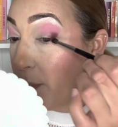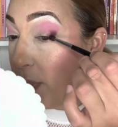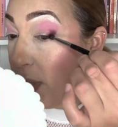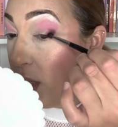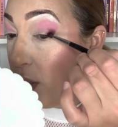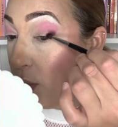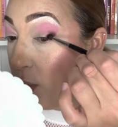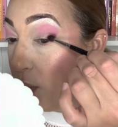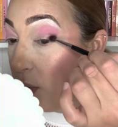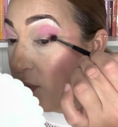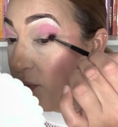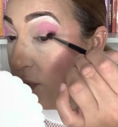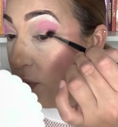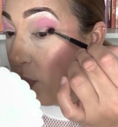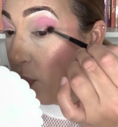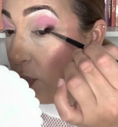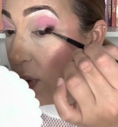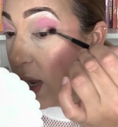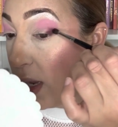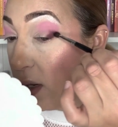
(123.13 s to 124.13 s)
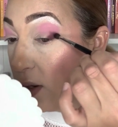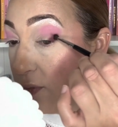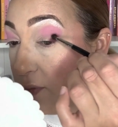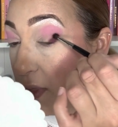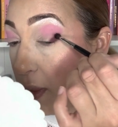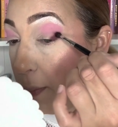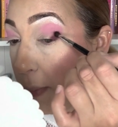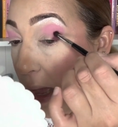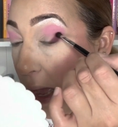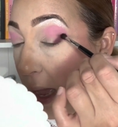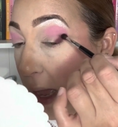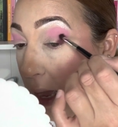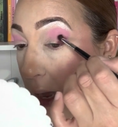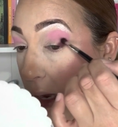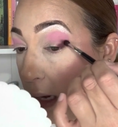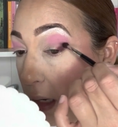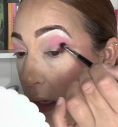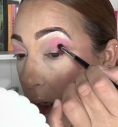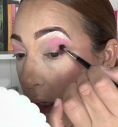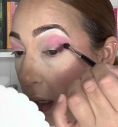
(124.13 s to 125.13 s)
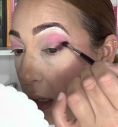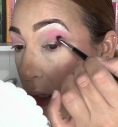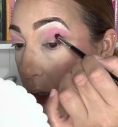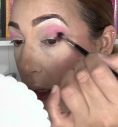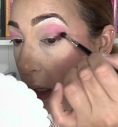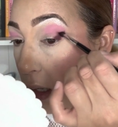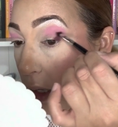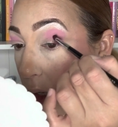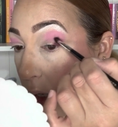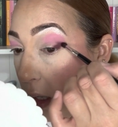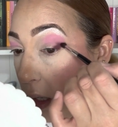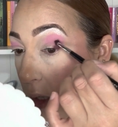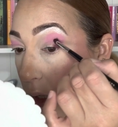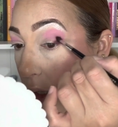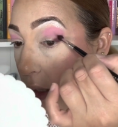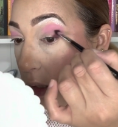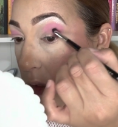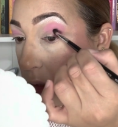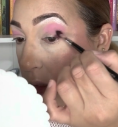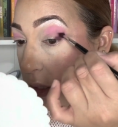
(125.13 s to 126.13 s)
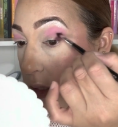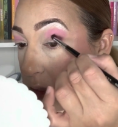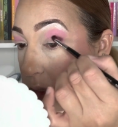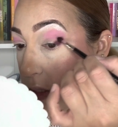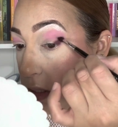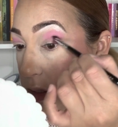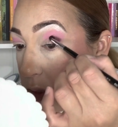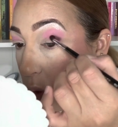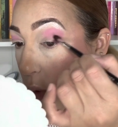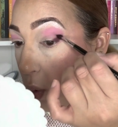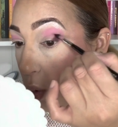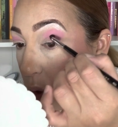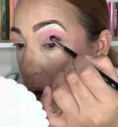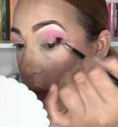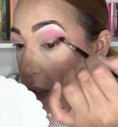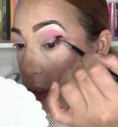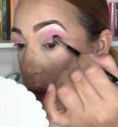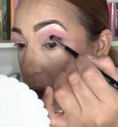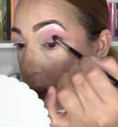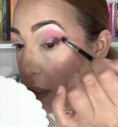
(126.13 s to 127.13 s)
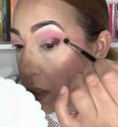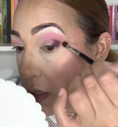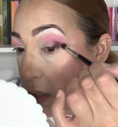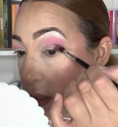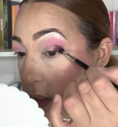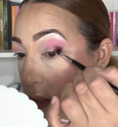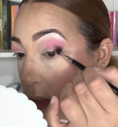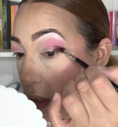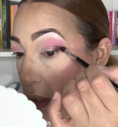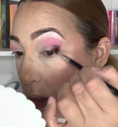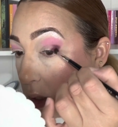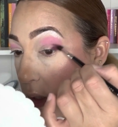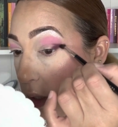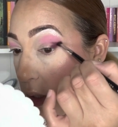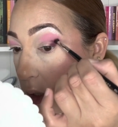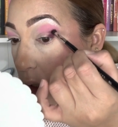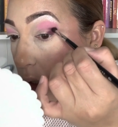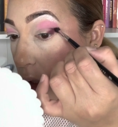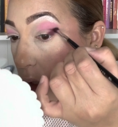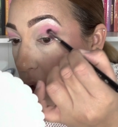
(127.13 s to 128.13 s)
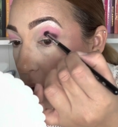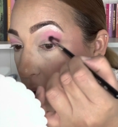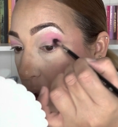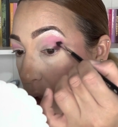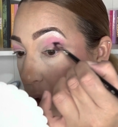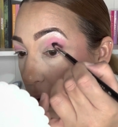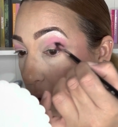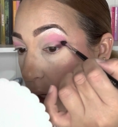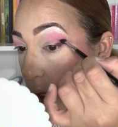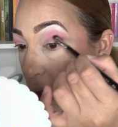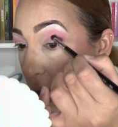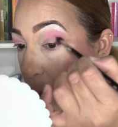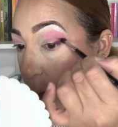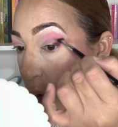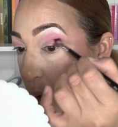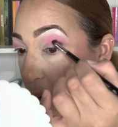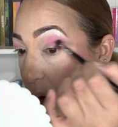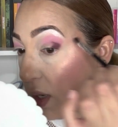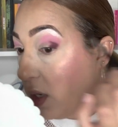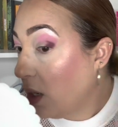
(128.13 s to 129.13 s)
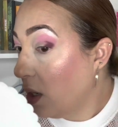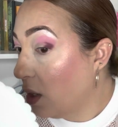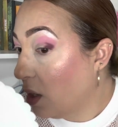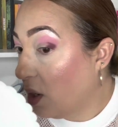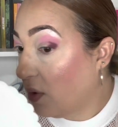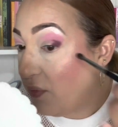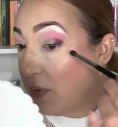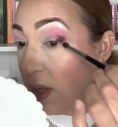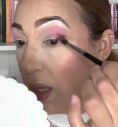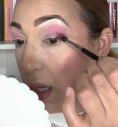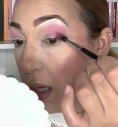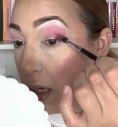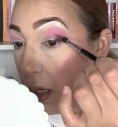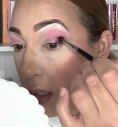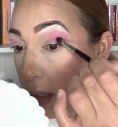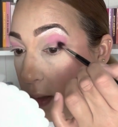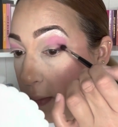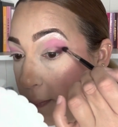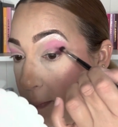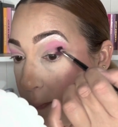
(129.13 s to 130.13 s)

beautiful right off the bat. This is gorgeous. And I'm already loving it.